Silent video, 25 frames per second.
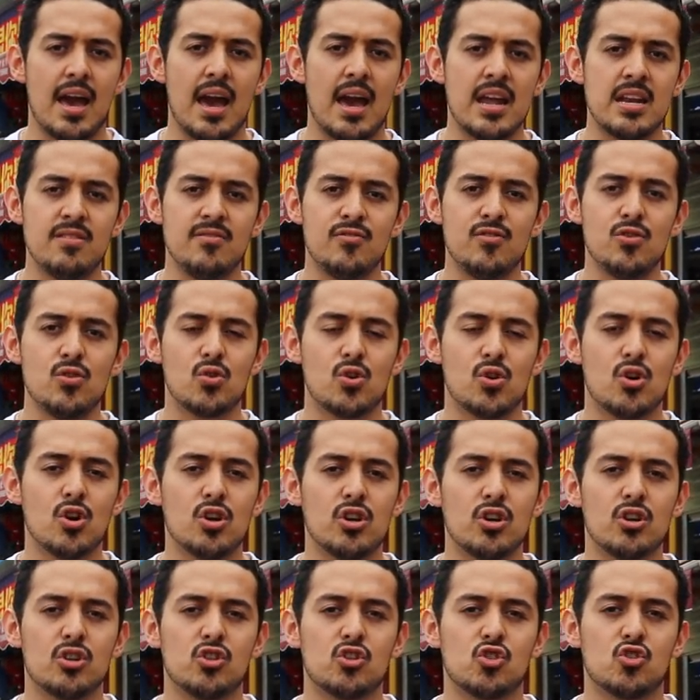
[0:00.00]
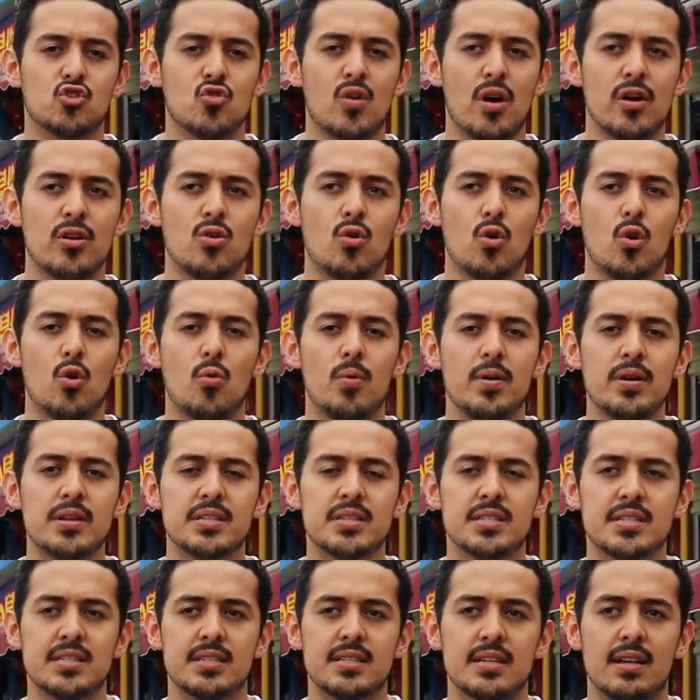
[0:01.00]
And if you cook, try to
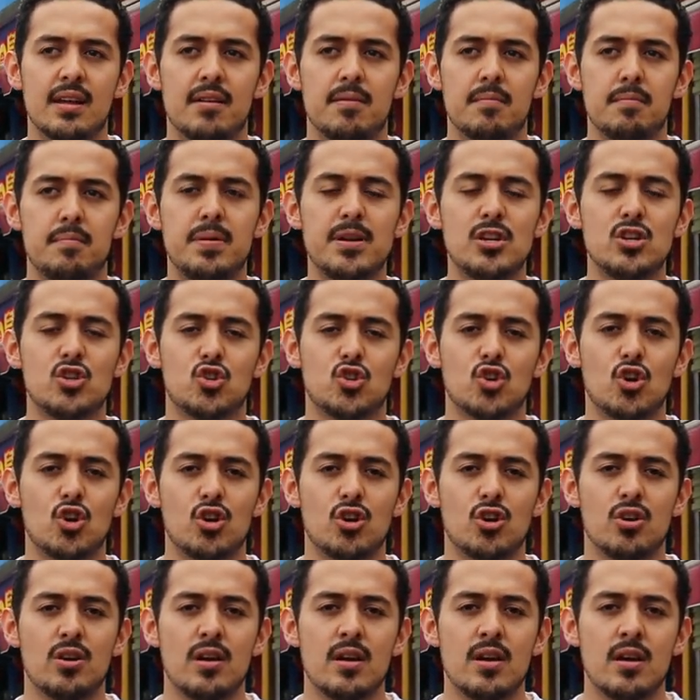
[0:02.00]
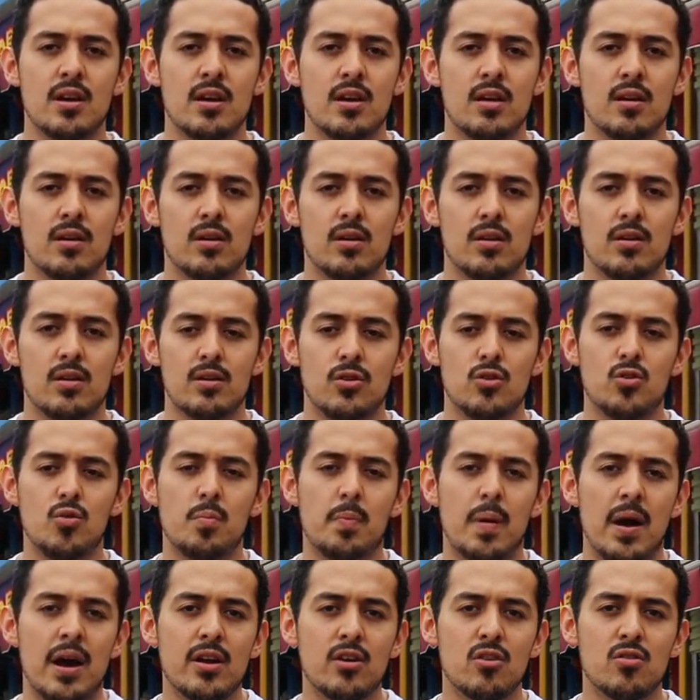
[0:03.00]
always be sure you
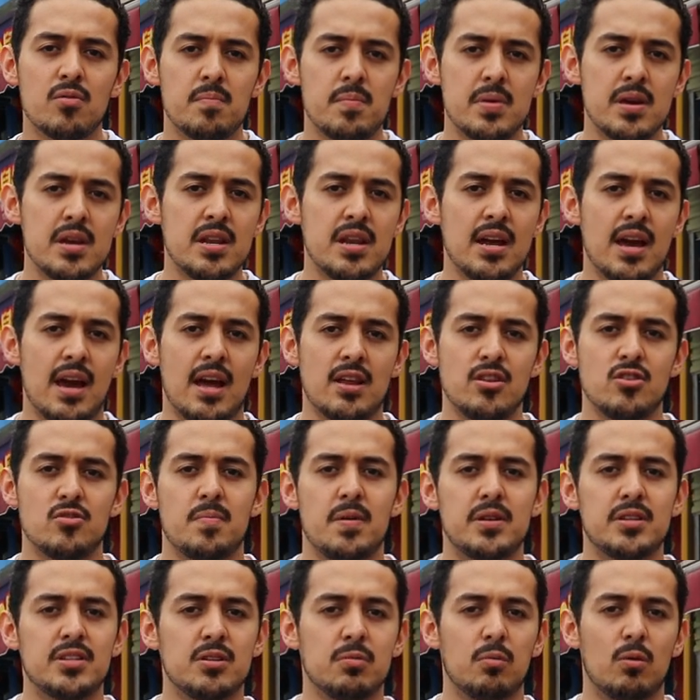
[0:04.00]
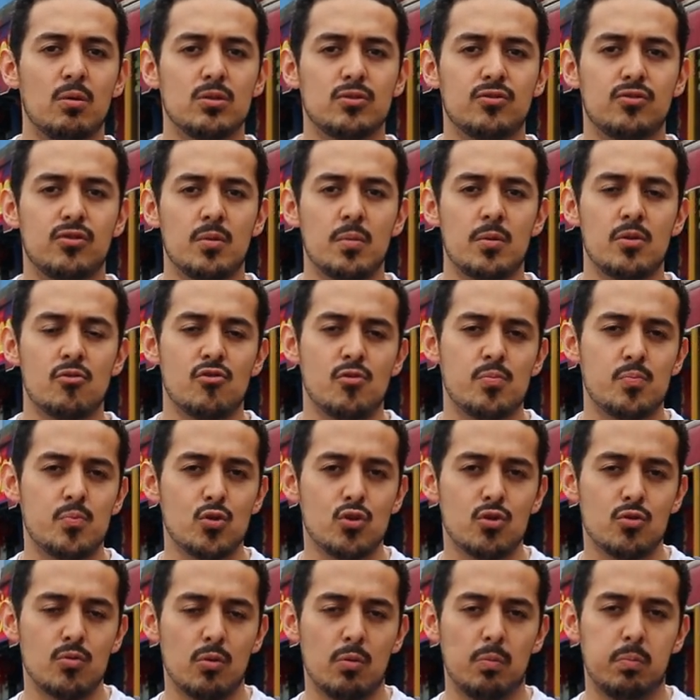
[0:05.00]
buy your meat and your vegetables from a
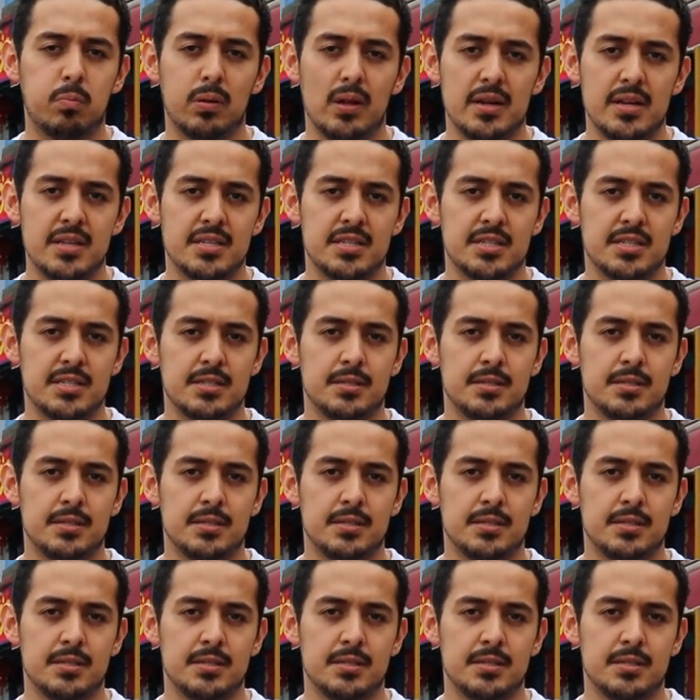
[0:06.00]
reputable place.